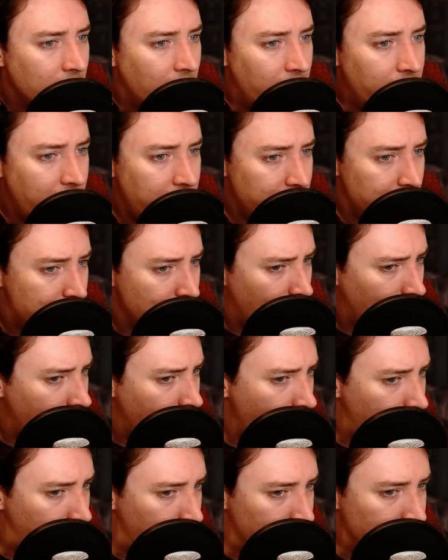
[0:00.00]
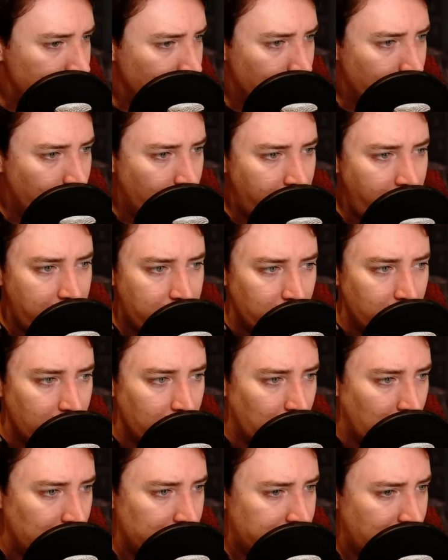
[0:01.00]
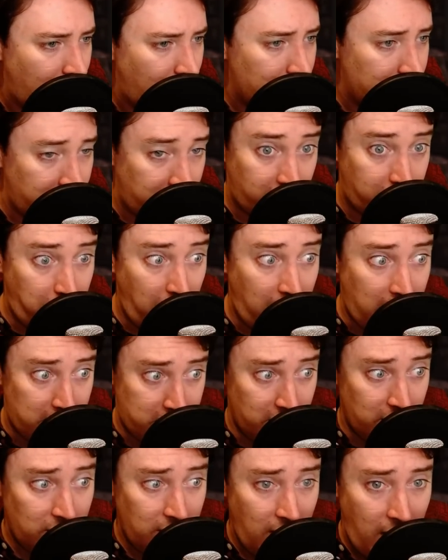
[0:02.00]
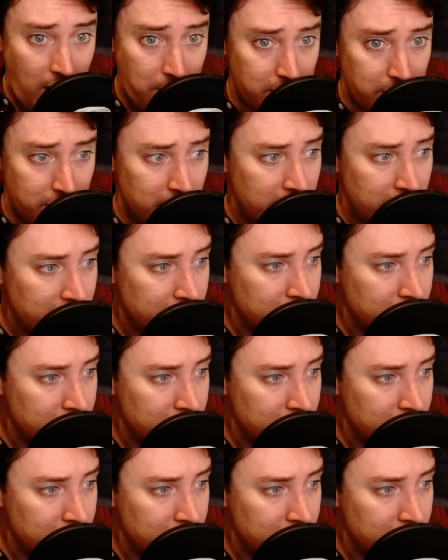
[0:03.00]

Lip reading: And then the door opened, and whatever it was that I was expecting happened.